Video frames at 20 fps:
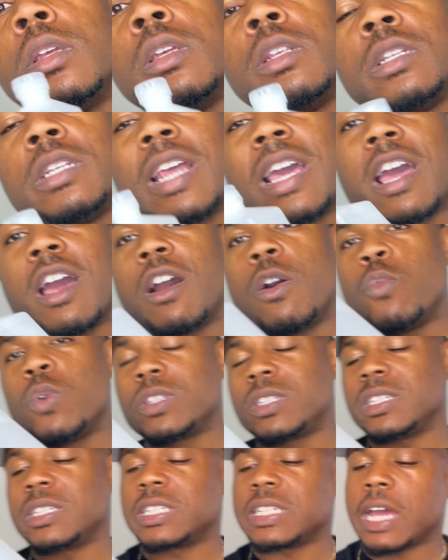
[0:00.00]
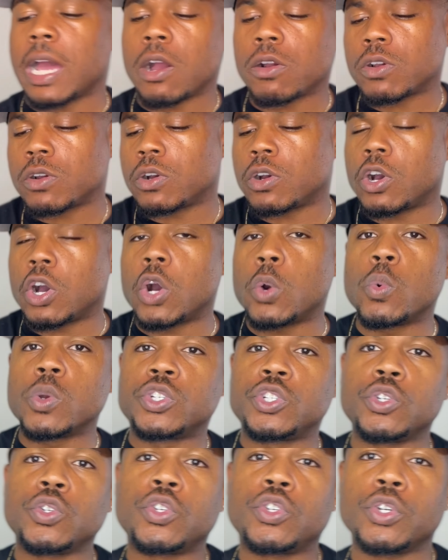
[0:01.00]
Now, with this alcohol, what
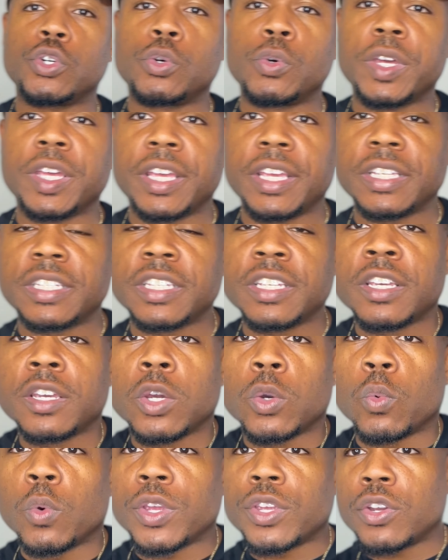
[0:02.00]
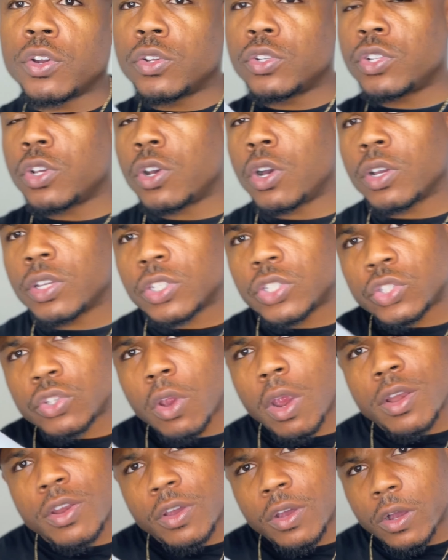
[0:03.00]
you do is when your dog is
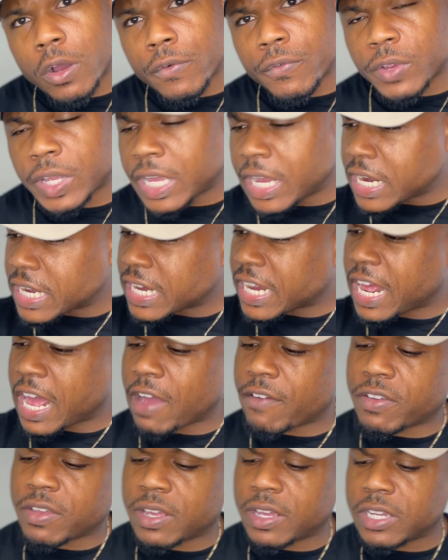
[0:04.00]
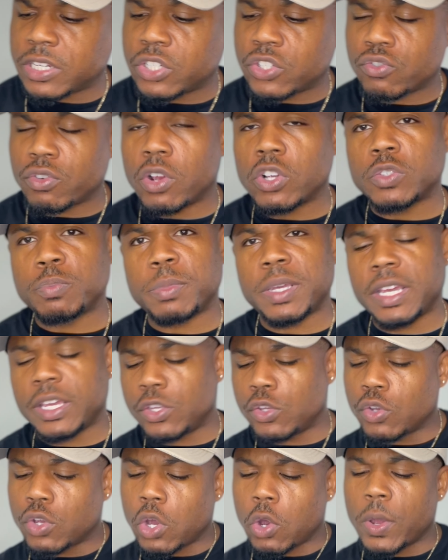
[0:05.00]
starting to overheat and having heat strokes, man, you
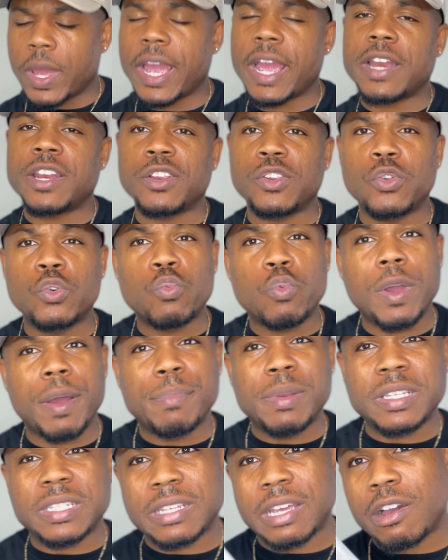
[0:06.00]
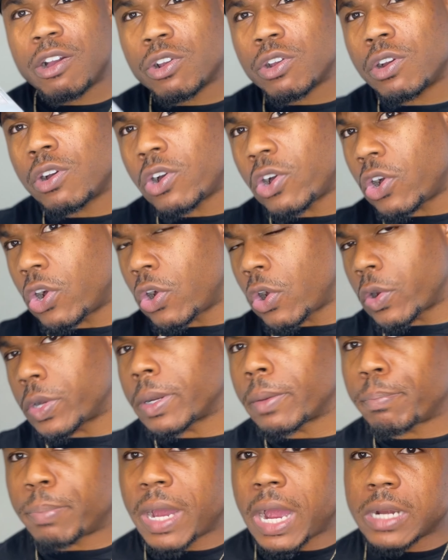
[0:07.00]
go ahead and you rub this alcohol on the
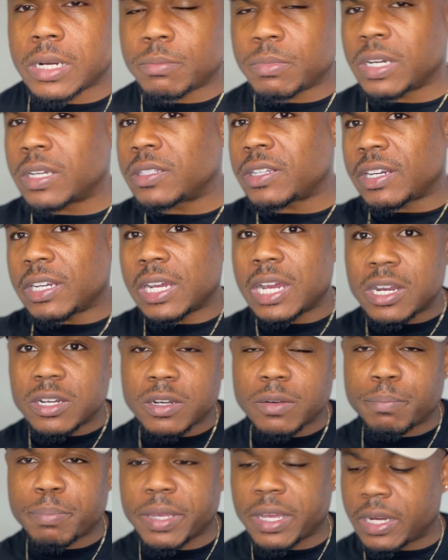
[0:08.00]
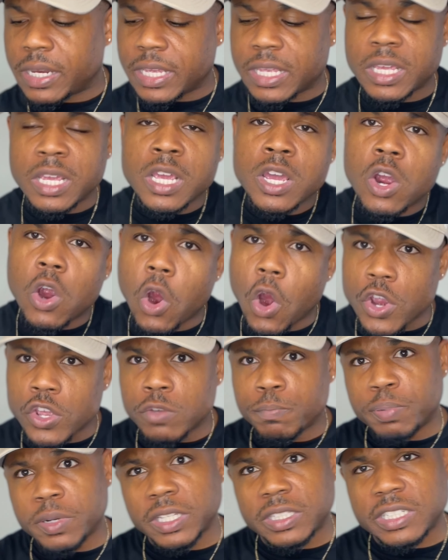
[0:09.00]
bottom of their underbelly, or you
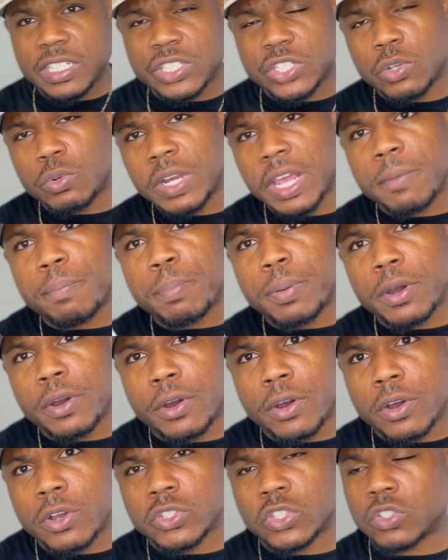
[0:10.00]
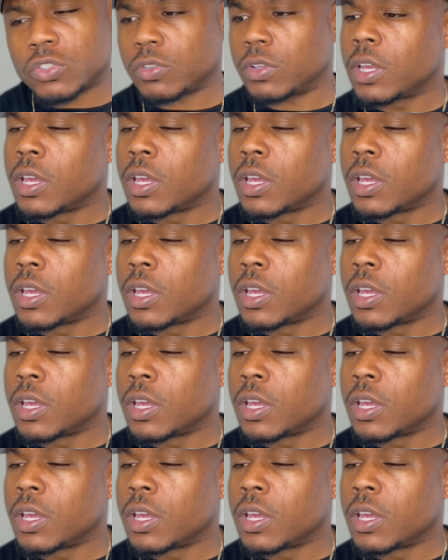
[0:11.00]
put this on their paws.